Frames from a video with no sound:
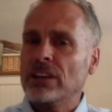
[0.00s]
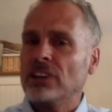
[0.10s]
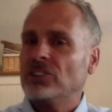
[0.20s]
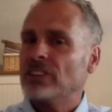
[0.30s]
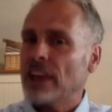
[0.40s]

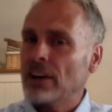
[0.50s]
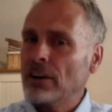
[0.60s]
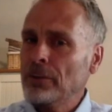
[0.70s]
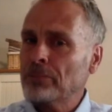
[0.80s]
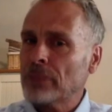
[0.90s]
is
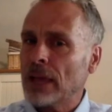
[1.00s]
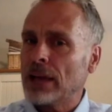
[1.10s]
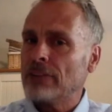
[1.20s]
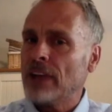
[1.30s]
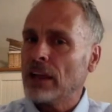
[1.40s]
there and
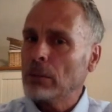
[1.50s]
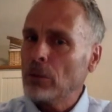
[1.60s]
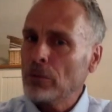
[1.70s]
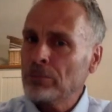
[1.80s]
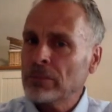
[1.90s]

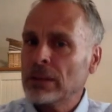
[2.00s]
available,